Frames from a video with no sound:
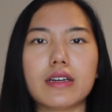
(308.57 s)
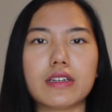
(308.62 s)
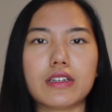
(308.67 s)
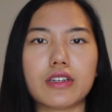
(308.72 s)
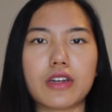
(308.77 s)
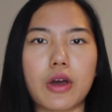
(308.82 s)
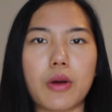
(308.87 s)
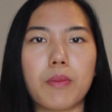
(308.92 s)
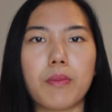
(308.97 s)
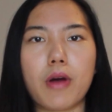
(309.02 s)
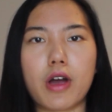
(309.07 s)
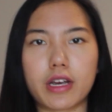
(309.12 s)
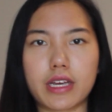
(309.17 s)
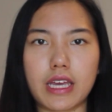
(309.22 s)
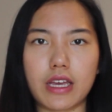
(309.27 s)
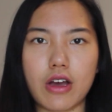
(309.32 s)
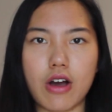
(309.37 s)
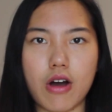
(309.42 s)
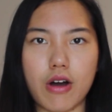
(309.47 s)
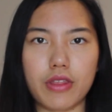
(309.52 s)
You know,
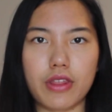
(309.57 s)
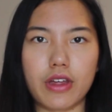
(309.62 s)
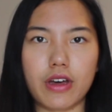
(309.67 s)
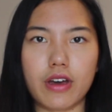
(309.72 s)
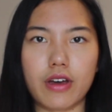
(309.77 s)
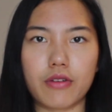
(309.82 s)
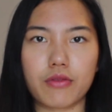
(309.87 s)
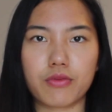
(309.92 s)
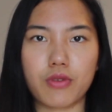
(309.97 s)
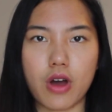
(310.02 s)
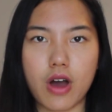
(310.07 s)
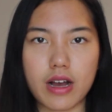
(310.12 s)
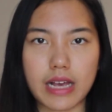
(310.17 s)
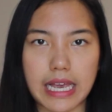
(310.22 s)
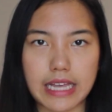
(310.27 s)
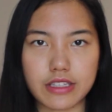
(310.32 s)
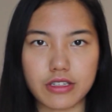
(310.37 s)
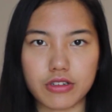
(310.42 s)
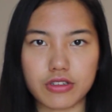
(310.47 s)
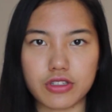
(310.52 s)
marking all the wrong
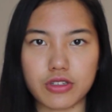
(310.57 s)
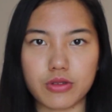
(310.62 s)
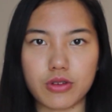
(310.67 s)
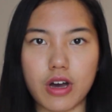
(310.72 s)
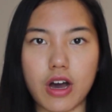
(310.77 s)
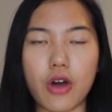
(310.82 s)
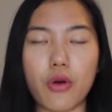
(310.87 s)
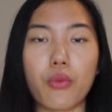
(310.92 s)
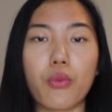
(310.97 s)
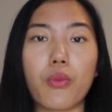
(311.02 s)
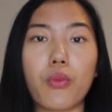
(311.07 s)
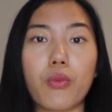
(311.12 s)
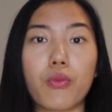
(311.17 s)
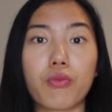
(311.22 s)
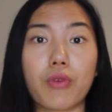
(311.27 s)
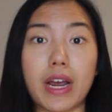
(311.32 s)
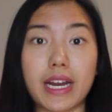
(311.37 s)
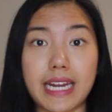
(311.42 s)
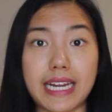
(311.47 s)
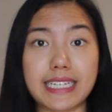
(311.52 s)
answers you got,
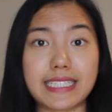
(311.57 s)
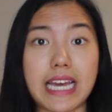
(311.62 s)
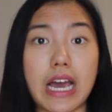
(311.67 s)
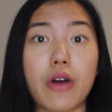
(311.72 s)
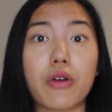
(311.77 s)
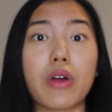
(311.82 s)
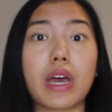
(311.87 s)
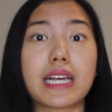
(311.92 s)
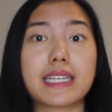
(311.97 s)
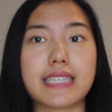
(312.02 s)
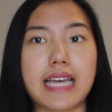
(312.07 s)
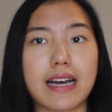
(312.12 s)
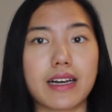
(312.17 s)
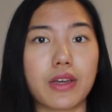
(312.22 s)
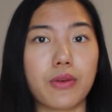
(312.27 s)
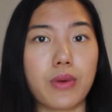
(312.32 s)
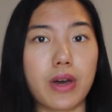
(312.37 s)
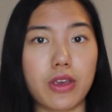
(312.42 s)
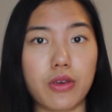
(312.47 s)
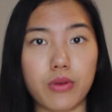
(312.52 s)
writing down
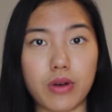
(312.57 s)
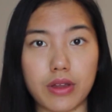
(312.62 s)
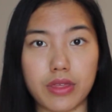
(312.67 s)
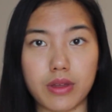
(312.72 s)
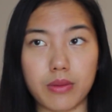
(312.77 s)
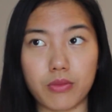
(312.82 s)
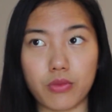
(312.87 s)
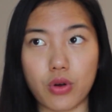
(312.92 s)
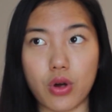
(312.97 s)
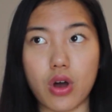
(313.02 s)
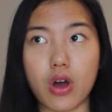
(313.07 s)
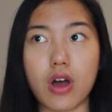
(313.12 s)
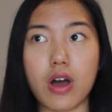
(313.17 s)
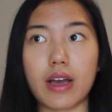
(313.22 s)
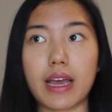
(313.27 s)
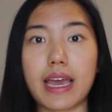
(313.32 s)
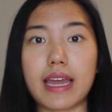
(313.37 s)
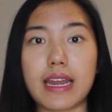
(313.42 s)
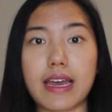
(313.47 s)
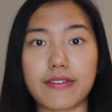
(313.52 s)
exactly why you got them
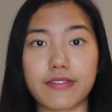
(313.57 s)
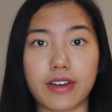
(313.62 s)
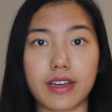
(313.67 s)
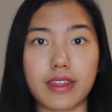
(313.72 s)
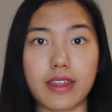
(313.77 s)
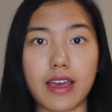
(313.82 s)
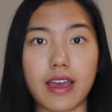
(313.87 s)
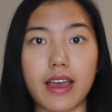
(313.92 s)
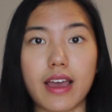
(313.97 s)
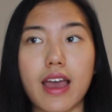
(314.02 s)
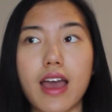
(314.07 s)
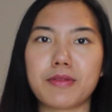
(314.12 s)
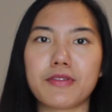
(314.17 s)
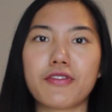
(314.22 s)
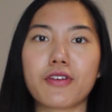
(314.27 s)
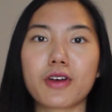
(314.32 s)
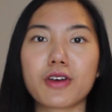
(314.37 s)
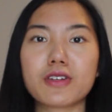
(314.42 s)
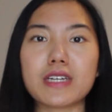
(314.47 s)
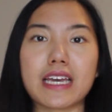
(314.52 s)
wrong and everything.
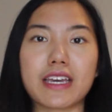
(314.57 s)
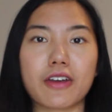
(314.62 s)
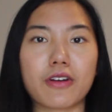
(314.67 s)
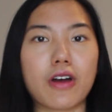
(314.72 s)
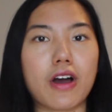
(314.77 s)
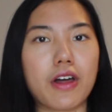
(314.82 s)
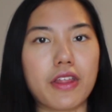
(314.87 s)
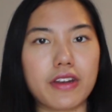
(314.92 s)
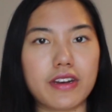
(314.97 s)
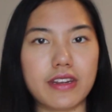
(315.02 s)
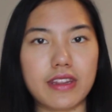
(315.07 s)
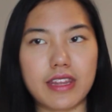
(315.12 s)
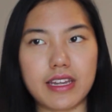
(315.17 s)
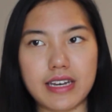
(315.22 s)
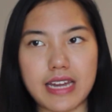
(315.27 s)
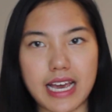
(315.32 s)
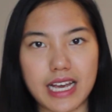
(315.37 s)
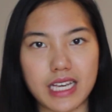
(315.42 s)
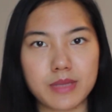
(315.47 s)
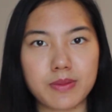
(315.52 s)
Before you take your uh, the
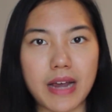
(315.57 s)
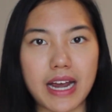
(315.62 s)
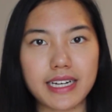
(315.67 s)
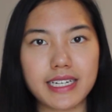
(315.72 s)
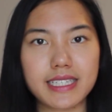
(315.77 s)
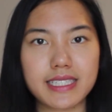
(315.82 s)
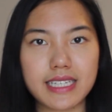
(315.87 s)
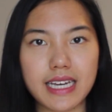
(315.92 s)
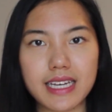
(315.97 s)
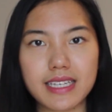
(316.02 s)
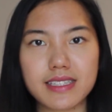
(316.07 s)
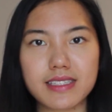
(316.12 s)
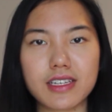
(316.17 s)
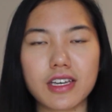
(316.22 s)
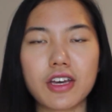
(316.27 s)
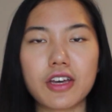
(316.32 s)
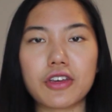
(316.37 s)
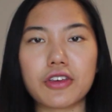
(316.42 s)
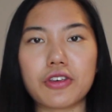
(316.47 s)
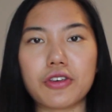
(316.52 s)
next practice test,
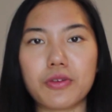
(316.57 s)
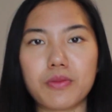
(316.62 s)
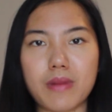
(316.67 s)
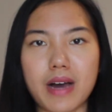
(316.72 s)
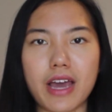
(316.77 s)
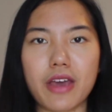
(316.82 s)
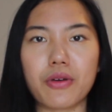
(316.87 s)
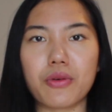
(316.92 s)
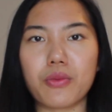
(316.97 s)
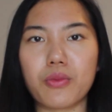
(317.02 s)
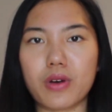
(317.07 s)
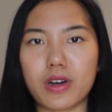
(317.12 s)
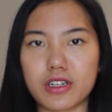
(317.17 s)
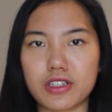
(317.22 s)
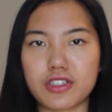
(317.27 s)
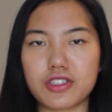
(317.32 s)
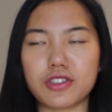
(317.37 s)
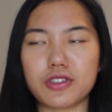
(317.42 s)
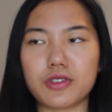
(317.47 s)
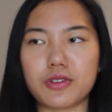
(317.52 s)
you might want
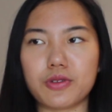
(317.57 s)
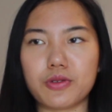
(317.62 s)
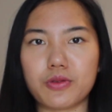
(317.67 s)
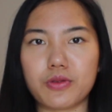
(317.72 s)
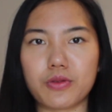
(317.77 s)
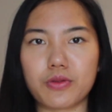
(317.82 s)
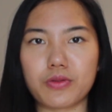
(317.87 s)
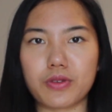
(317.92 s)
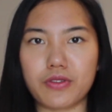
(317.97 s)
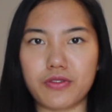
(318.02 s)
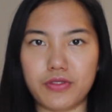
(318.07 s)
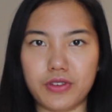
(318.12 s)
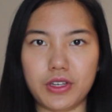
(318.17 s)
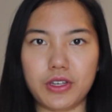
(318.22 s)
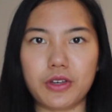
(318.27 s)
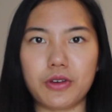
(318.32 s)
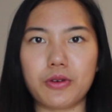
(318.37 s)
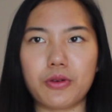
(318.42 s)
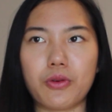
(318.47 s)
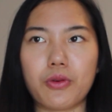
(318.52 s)
to
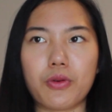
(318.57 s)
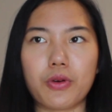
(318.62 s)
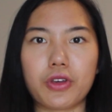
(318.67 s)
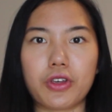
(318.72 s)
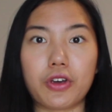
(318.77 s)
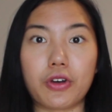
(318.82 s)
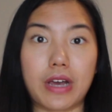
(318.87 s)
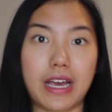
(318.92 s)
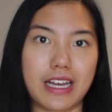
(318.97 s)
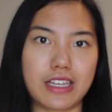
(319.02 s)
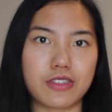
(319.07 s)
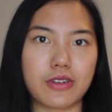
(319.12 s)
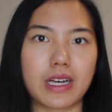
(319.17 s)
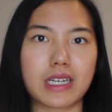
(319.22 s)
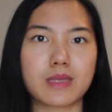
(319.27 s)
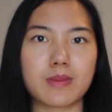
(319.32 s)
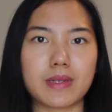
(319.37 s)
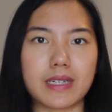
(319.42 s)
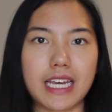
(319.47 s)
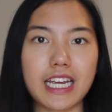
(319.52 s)
review your answer
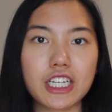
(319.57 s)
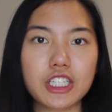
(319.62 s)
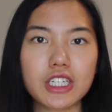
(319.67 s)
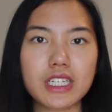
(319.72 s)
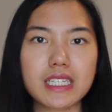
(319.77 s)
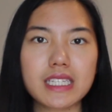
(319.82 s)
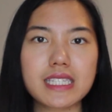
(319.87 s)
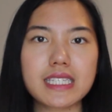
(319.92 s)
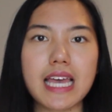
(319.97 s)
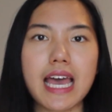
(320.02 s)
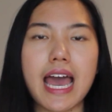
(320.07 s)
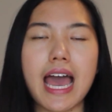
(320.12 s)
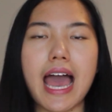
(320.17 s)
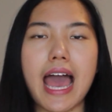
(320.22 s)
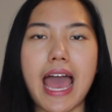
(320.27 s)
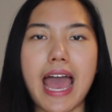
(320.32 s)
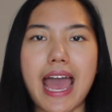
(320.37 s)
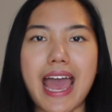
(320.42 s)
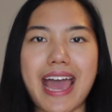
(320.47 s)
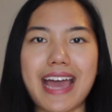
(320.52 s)
explanations
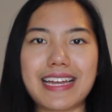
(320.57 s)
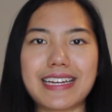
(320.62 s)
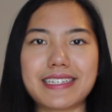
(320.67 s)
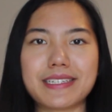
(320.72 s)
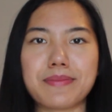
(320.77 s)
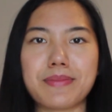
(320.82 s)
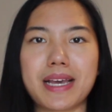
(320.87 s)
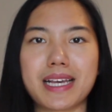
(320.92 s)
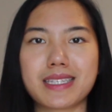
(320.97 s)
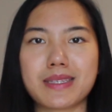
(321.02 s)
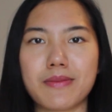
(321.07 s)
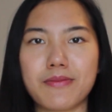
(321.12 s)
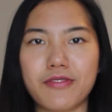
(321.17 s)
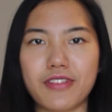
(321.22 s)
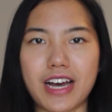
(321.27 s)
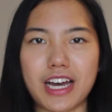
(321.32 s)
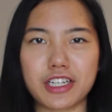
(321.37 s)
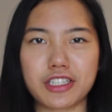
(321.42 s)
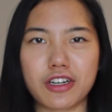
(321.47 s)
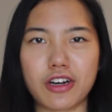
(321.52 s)
and make some
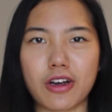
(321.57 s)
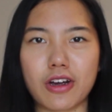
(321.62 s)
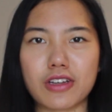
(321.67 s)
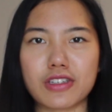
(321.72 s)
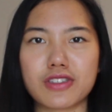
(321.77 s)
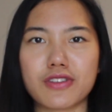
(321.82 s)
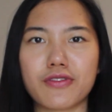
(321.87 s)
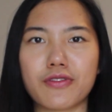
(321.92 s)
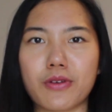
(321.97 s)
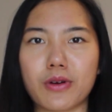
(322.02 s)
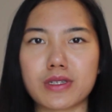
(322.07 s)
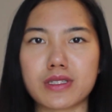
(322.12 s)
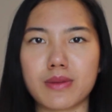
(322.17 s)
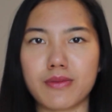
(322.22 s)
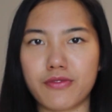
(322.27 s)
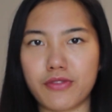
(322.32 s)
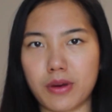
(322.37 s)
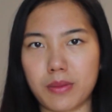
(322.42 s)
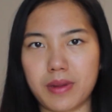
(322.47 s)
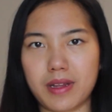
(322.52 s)
flashcards for
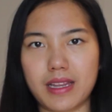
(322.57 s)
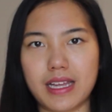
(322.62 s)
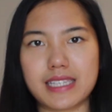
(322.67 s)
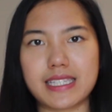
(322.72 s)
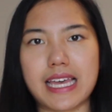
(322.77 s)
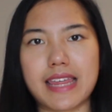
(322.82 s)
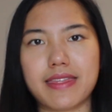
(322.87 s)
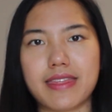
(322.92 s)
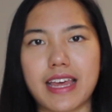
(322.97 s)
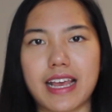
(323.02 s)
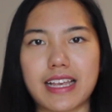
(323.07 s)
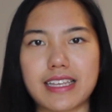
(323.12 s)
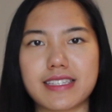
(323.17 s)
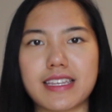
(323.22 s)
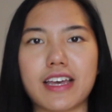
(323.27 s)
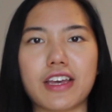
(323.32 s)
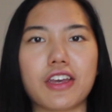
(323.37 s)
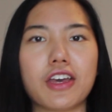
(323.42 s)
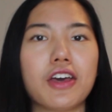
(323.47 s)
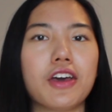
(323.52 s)
some formulas and things
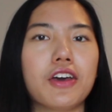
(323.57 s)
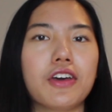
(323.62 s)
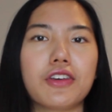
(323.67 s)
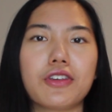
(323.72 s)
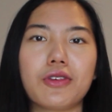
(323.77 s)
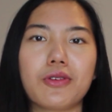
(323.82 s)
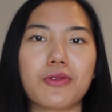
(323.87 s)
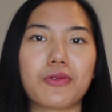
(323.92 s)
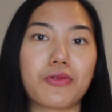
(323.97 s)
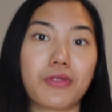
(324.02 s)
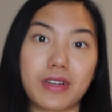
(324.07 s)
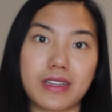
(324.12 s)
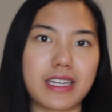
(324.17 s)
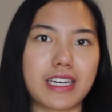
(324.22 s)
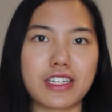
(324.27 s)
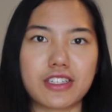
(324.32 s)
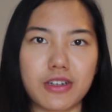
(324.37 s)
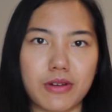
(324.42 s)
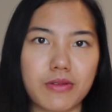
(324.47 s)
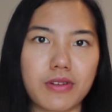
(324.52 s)
that you really
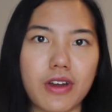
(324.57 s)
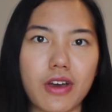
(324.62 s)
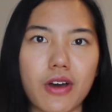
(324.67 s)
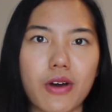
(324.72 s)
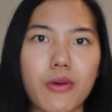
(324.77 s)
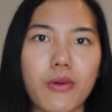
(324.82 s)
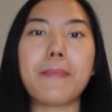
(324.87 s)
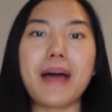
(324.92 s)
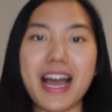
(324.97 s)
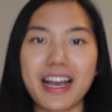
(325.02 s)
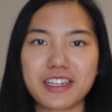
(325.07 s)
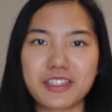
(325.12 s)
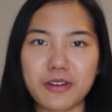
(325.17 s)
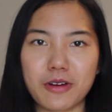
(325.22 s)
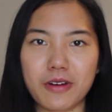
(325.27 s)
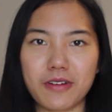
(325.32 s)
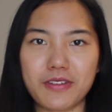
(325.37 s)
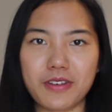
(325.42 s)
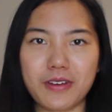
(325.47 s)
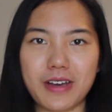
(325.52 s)
don't know. Back to
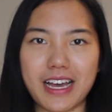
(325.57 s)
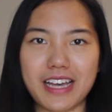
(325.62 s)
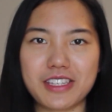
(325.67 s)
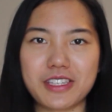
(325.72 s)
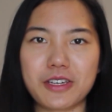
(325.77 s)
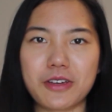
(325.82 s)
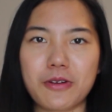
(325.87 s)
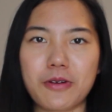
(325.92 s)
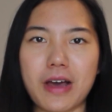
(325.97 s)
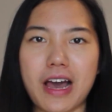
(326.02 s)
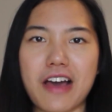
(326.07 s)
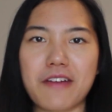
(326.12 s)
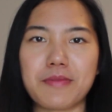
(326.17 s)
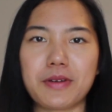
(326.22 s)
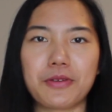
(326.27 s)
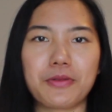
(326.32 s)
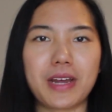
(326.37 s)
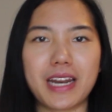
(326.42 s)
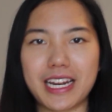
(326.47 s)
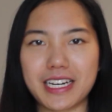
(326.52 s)
all of you guys who have
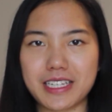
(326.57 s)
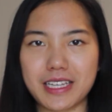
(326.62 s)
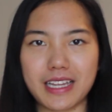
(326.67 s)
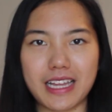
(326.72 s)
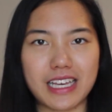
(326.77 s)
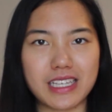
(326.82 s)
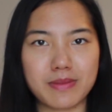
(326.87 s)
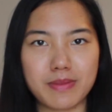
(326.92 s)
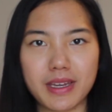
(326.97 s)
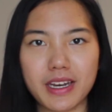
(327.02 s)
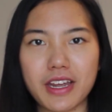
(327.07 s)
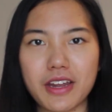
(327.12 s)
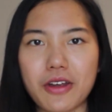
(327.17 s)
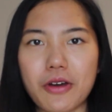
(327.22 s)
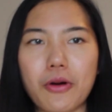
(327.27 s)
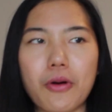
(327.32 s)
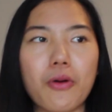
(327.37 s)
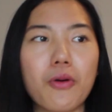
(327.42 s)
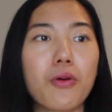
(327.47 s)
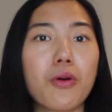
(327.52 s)
been waiting to the last
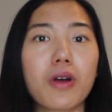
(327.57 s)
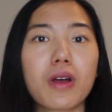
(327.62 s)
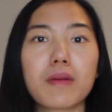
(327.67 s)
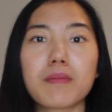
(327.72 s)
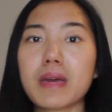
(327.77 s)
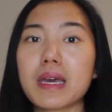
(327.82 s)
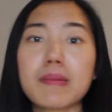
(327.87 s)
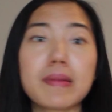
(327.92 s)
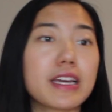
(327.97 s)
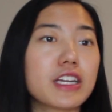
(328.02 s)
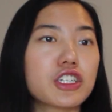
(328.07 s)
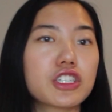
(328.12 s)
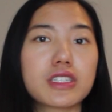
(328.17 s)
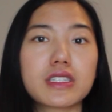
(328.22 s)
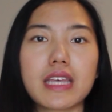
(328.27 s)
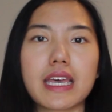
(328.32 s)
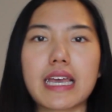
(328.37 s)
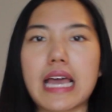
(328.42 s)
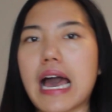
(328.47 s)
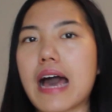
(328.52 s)
minute or maybe
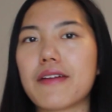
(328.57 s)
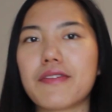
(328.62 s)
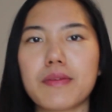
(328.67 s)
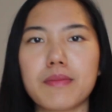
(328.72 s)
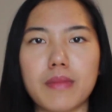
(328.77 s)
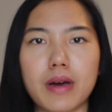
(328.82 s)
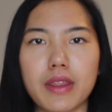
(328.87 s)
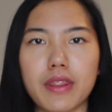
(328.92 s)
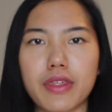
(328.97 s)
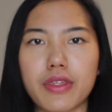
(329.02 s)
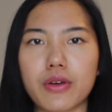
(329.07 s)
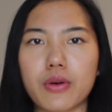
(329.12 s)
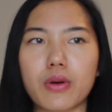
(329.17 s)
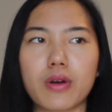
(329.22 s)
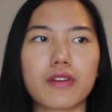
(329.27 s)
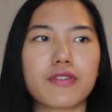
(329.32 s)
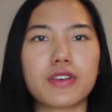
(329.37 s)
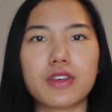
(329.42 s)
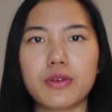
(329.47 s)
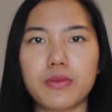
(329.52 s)
just like have a month or
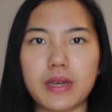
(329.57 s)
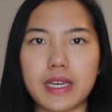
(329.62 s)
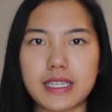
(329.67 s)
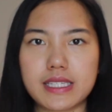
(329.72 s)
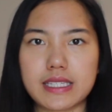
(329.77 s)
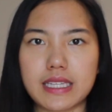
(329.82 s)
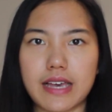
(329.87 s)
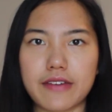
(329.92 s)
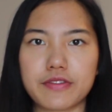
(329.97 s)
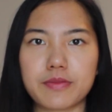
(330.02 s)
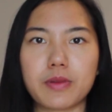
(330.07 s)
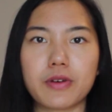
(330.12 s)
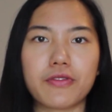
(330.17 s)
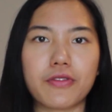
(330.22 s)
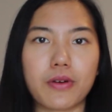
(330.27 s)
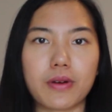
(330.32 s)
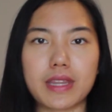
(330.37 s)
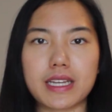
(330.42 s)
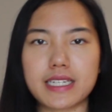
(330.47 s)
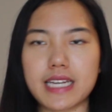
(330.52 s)
a few weeks left
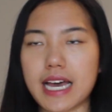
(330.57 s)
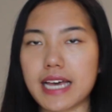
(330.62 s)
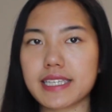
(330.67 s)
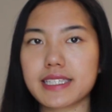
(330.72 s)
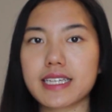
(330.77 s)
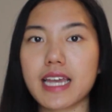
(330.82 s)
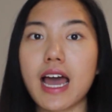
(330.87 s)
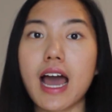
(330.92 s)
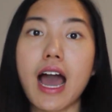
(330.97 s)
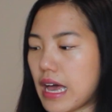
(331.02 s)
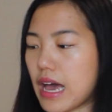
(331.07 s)
before the test.